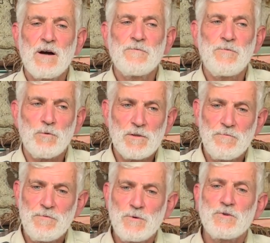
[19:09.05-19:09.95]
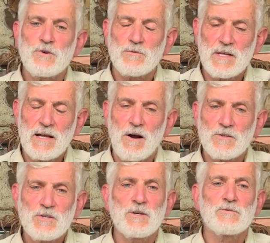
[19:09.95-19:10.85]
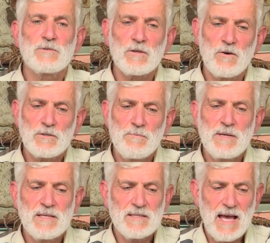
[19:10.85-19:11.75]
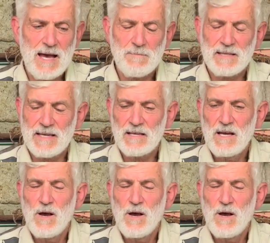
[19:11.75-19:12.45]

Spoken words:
for the future that our children are going to be inhabiting,